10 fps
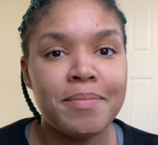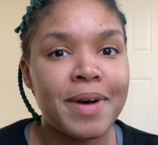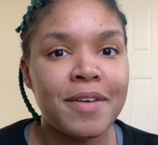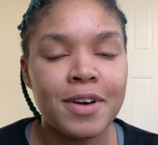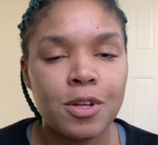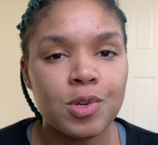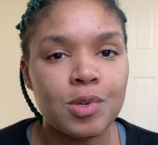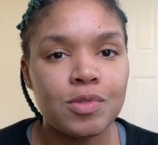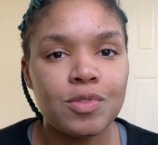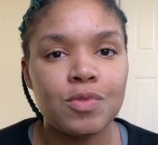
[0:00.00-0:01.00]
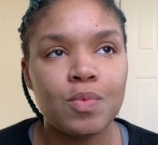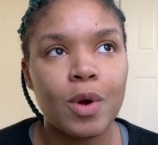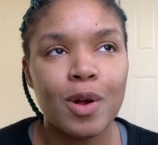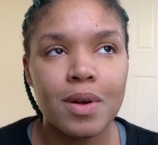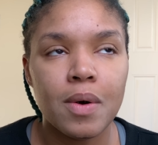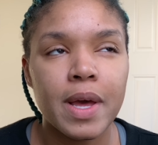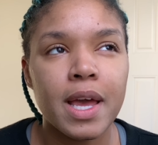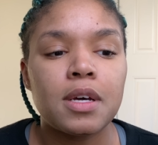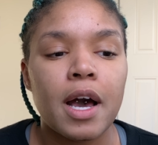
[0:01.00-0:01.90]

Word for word: my follicles were growing,